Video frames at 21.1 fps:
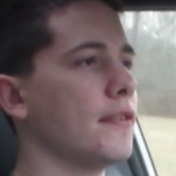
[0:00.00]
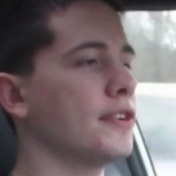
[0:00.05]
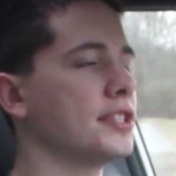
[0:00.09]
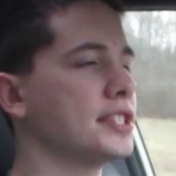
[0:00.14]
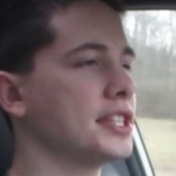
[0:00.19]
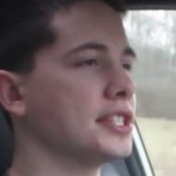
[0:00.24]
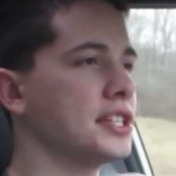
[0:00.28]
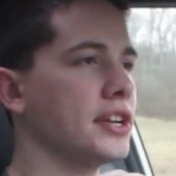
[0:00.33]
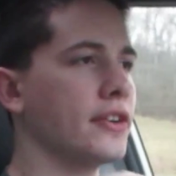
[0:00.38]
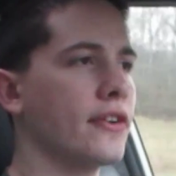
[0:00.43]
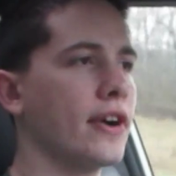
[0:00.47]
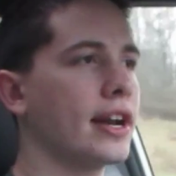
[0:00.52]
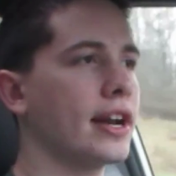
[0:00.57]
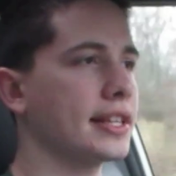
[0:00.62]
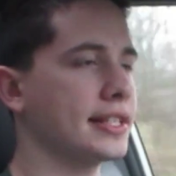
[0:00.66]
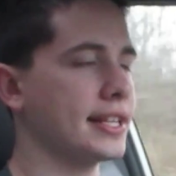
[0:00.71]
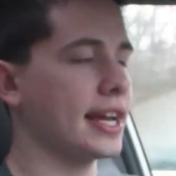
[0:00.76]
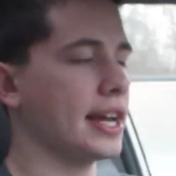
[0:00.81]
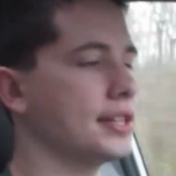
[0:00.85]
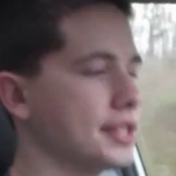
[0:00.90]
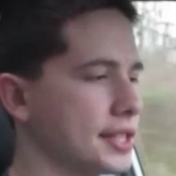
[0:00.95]
it's a 0 out
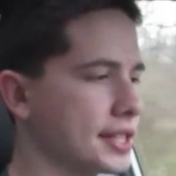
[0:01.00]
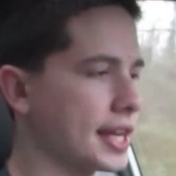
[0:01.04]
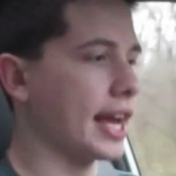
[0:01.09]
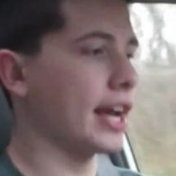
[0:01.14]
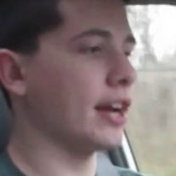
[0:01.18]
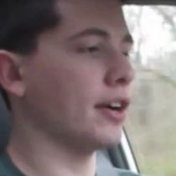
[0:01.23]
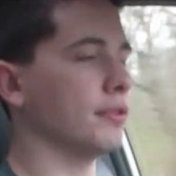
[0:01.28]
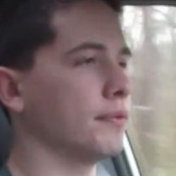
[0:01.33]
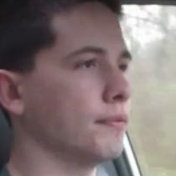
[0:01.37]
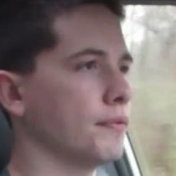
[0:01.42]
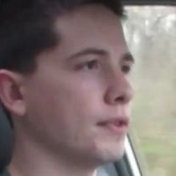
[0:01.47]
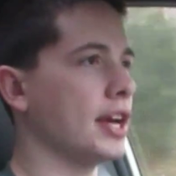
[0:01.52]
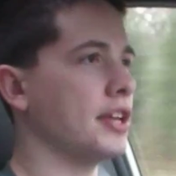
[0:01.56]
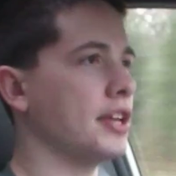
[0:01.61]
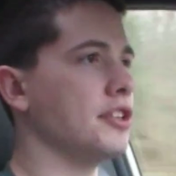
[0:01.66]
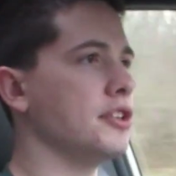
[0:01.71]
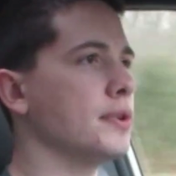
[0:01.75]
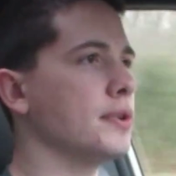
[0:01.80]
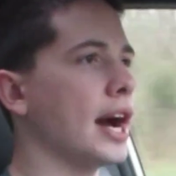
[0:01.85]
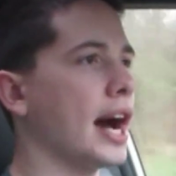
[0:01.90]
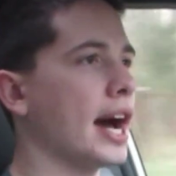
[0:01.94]
of 10 scale
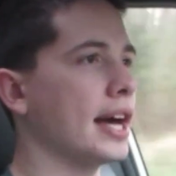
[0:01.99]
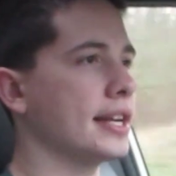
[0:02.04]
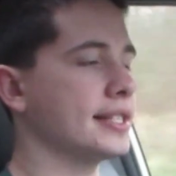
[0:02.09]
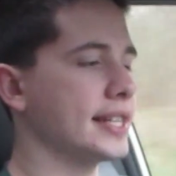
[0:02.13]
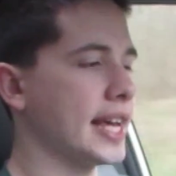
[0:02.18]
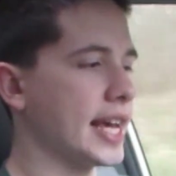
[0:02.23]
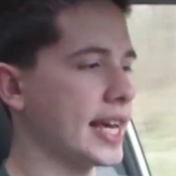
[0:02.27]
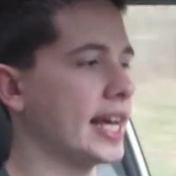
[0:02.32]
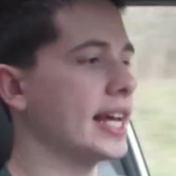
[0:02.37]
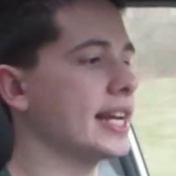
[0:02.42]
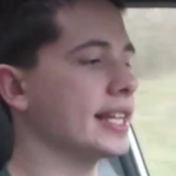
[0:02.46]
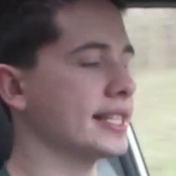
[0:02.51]
and you got 10 out of